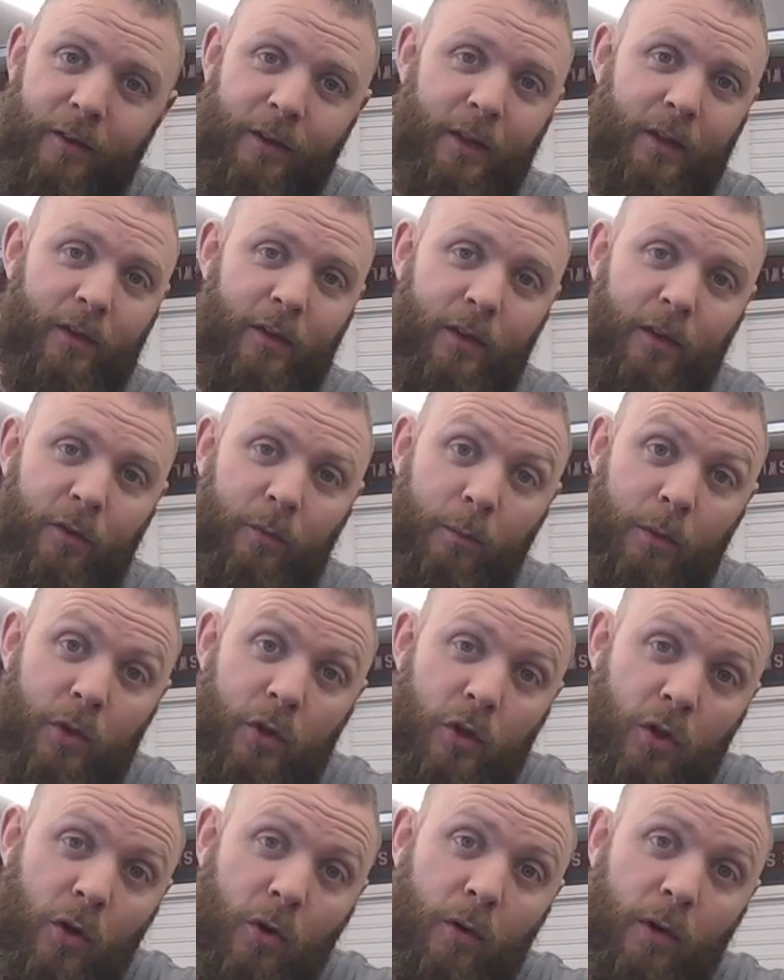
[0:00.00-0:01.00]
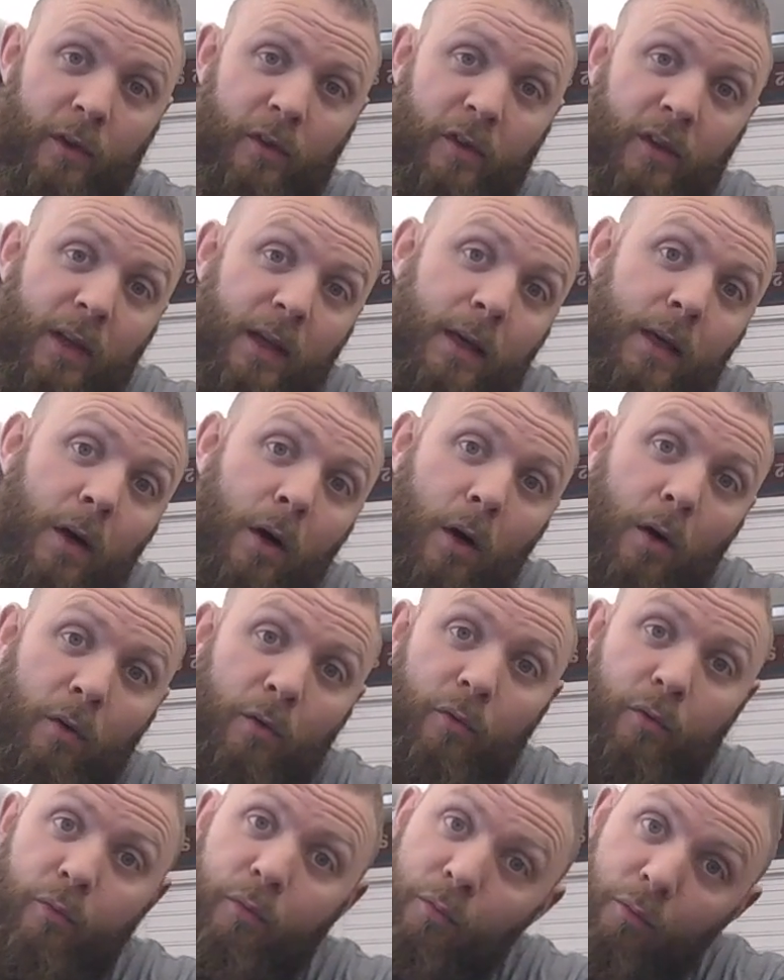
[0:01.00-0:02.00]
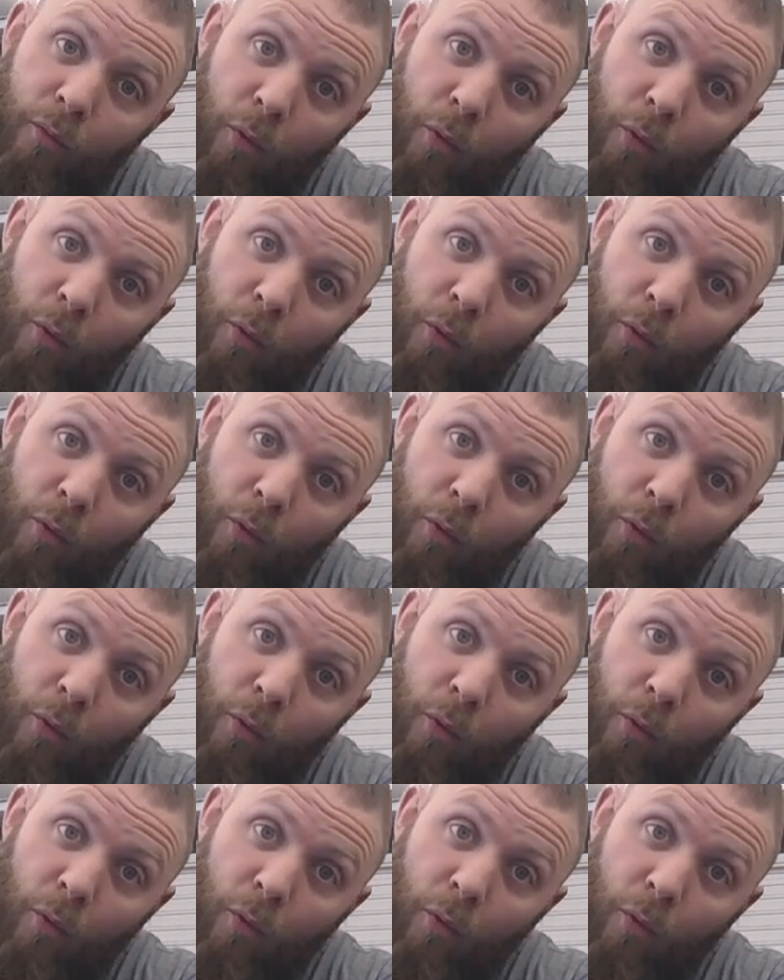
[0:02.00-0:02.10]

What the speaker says: This is majority of